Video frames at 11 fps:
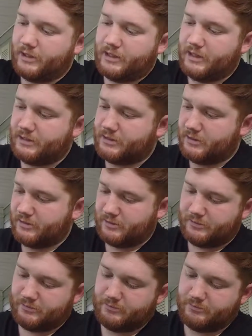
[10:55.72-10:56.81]
it into
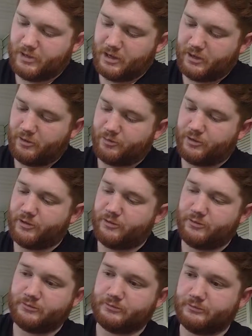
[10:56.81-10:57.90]
my GoPro